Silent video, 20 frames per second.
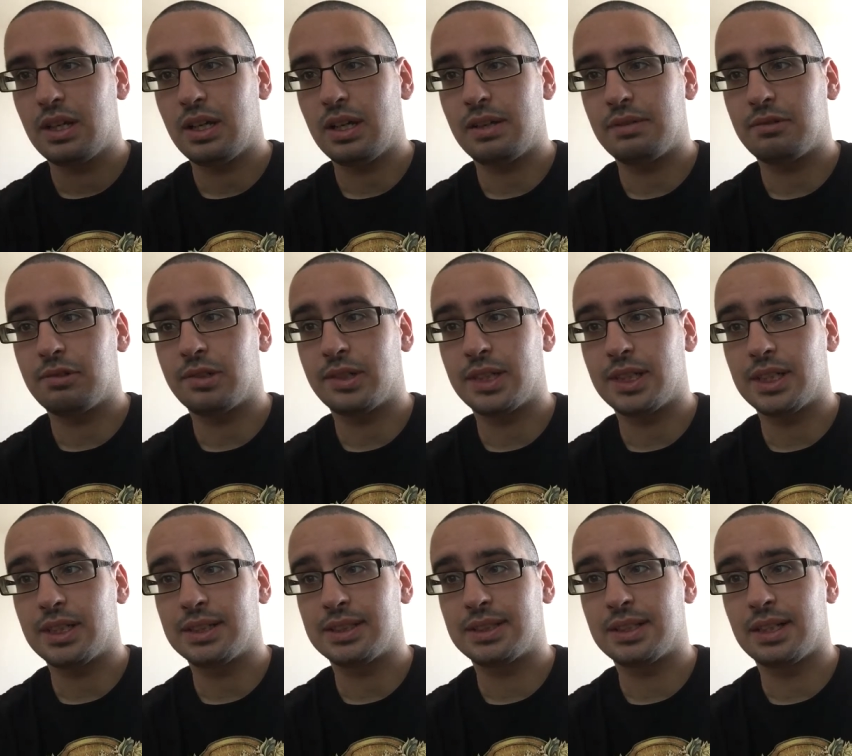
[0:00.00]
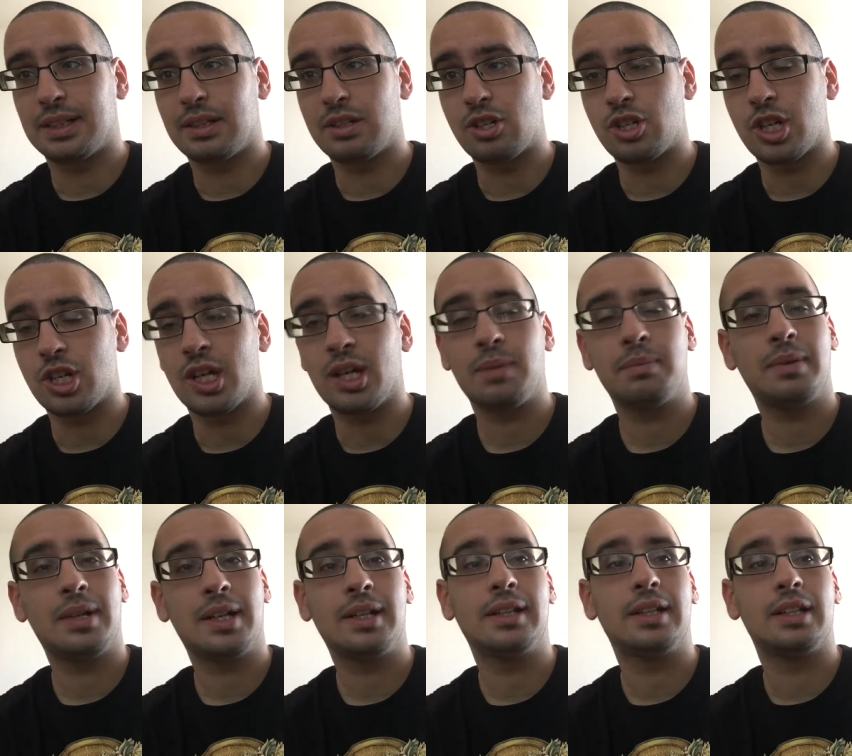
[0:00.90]
I'm currently studying
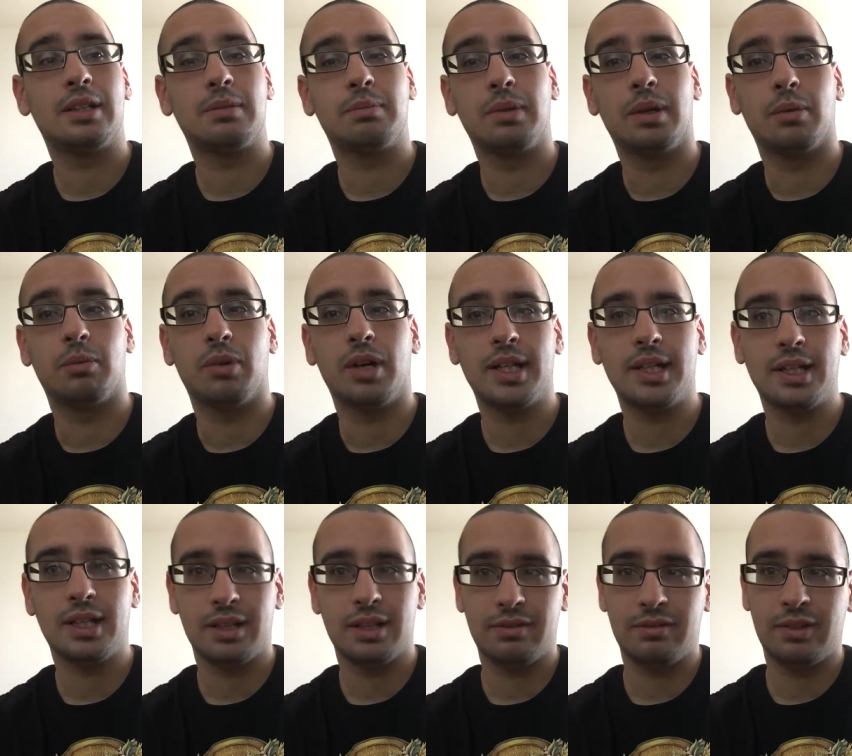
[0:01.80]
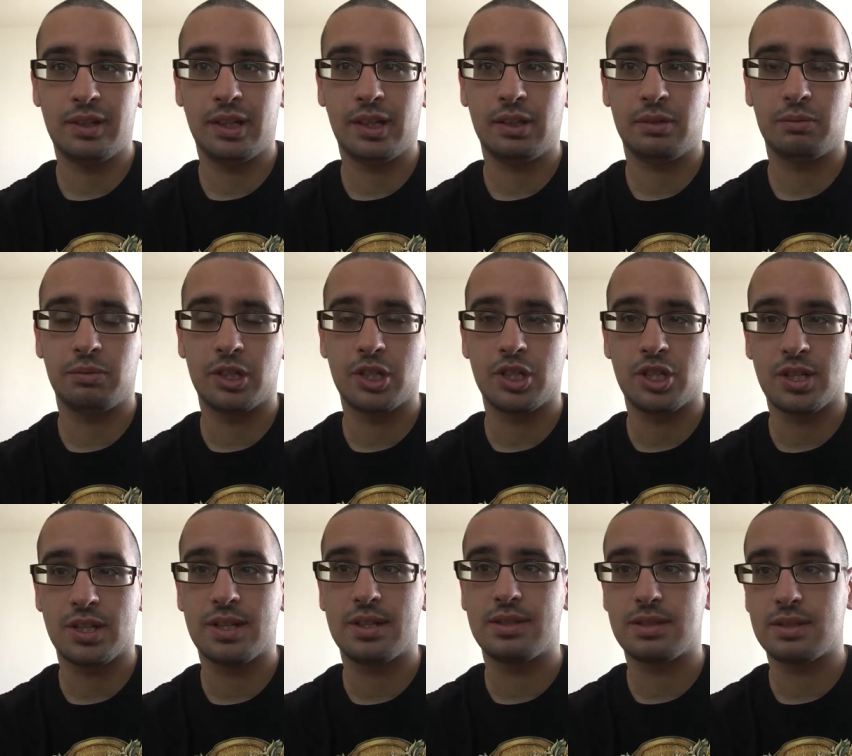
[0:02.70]
German at B1 level, which
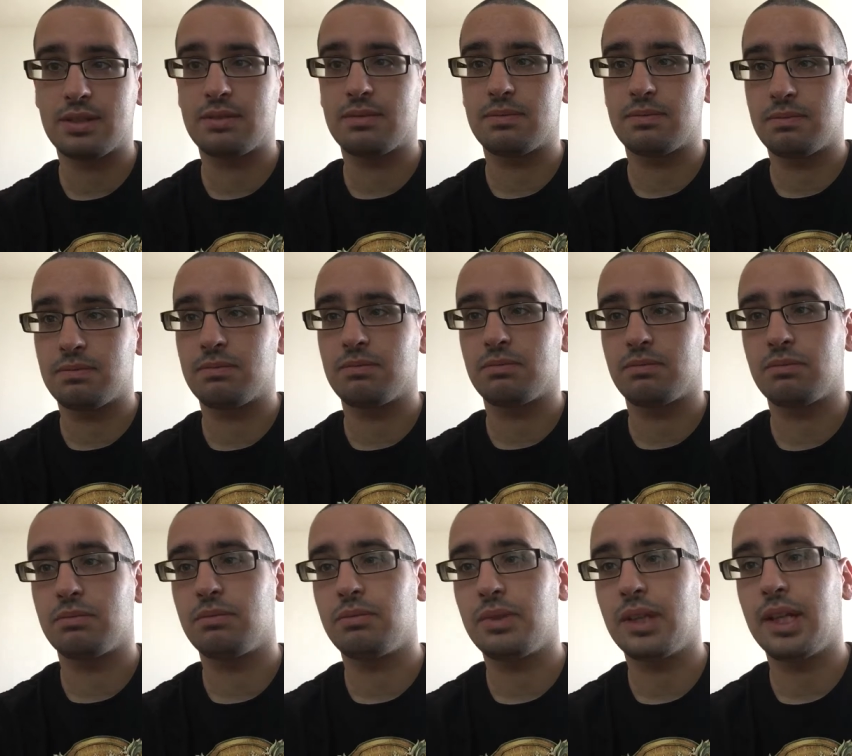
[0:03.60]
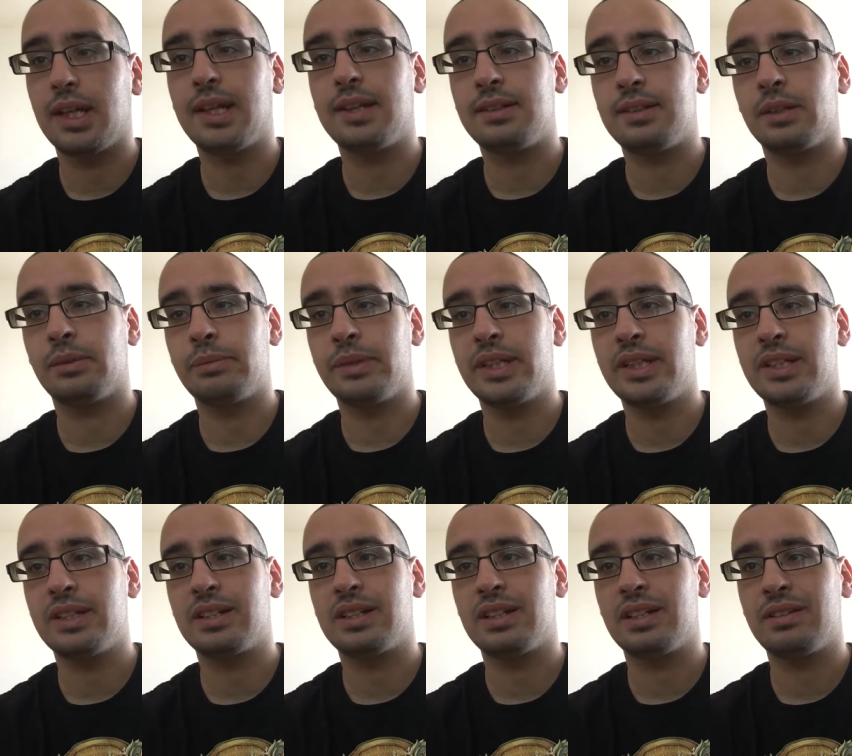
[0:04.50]
is
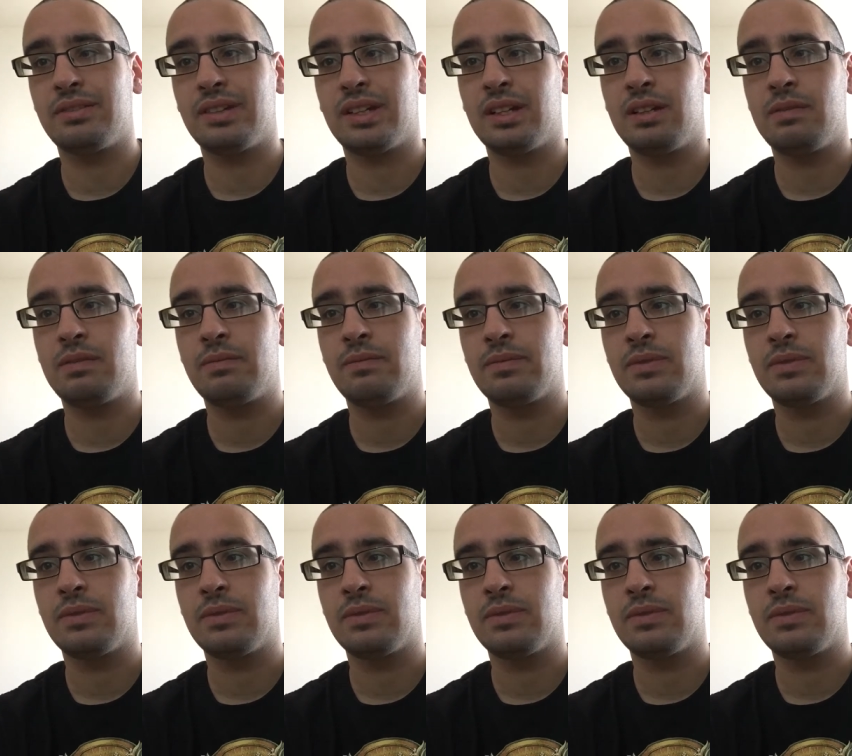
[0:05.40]
intermediate level.